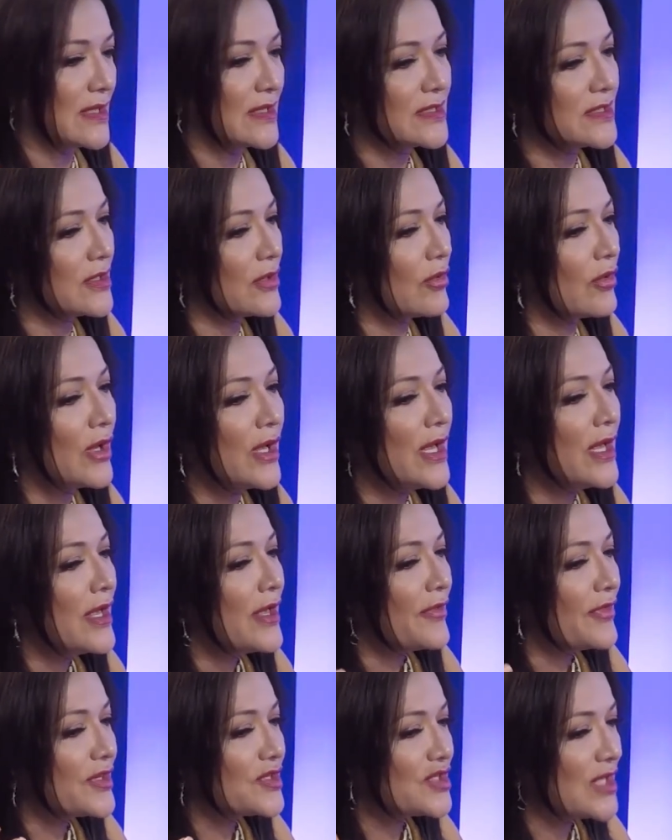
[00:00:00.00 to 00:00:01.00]
And so
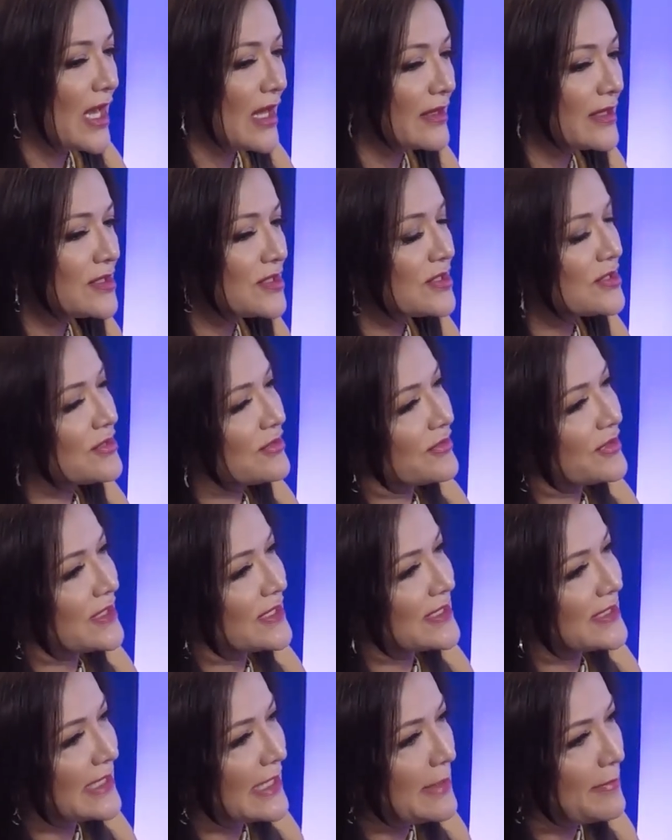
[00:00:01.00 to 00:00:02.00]
the challenges are the
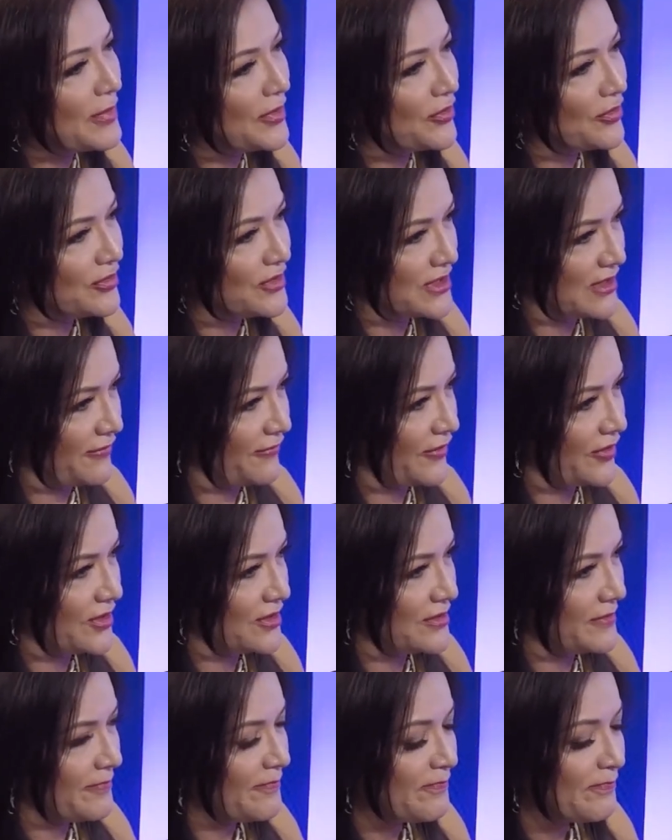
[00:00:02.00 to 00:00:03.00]
same, but they're
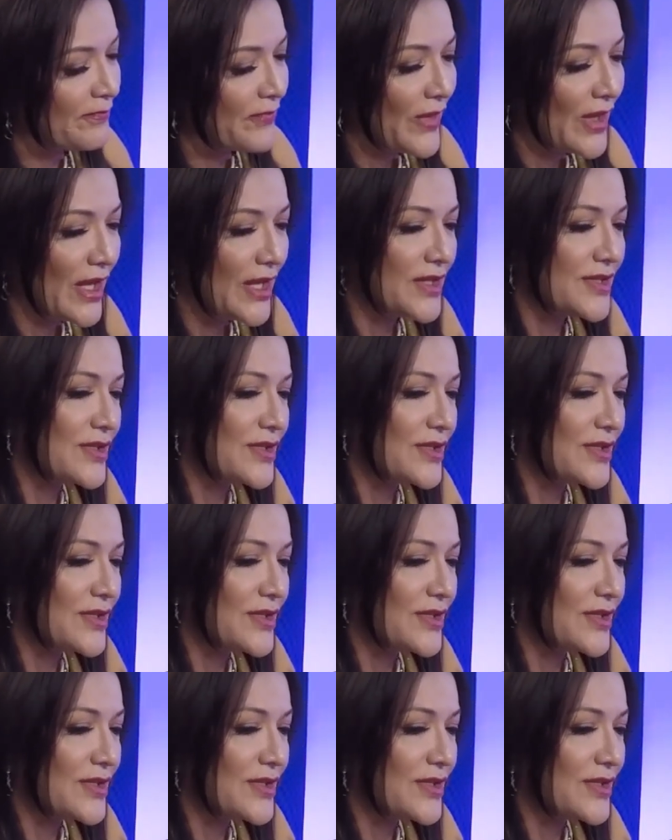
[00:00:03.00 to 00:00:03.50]
different. And